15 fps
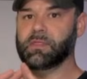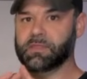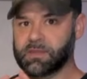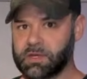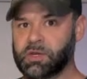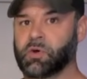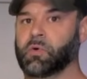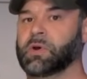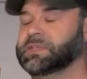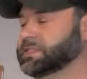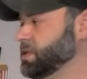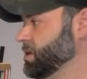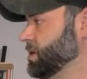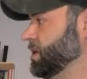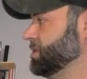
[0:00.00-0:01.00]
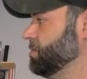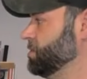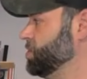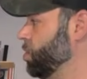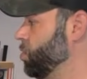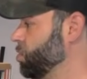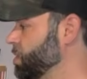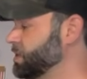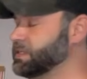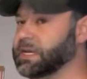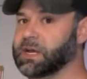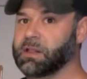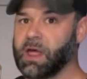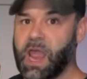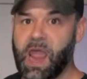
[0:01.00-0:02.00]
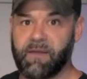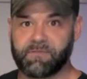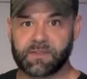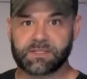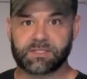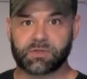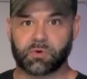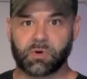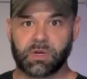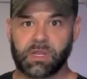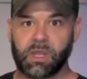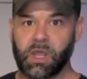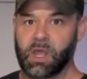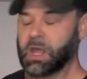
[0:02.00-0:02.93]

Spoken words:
the noise and the decibels only tell half the story.